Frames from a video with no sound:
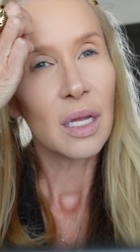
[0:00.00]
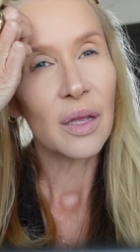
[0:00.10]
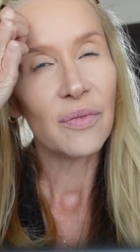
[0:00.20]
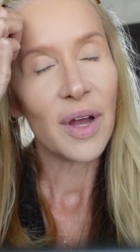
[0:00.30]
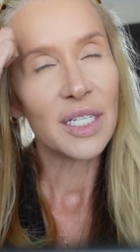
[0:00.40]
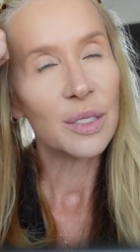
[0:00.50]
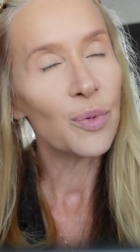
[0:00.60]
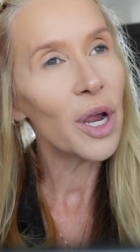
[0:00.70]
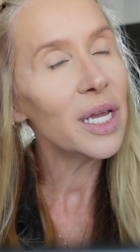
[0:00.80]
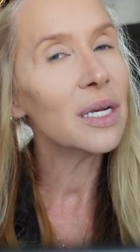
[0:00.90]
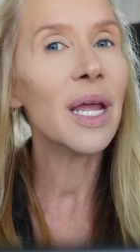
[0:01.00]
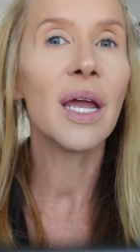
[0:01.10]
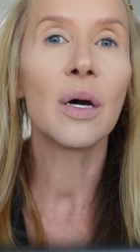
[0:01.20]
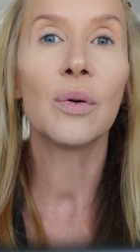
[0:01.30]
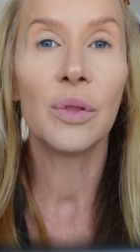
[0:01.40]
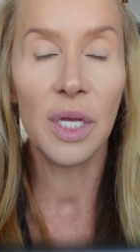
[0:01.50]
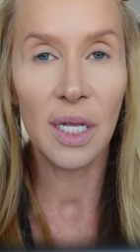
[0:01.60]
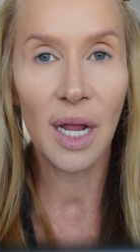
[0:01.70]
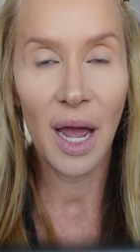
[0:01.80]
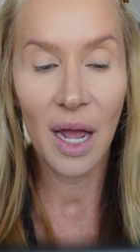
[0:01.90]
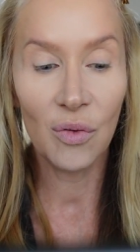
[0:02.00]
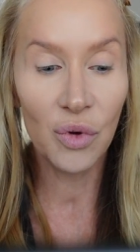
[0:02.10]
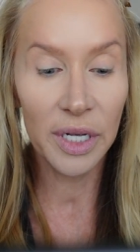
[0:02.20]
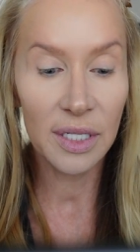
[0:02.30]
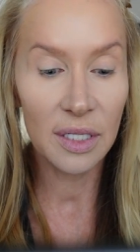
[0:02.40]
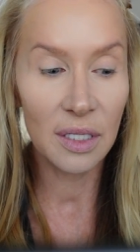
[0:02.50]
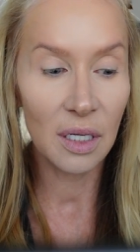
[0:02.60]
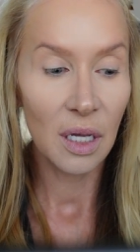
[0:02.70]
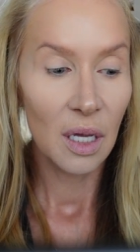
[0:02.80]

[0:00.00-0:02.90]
if I spray it now, then I risk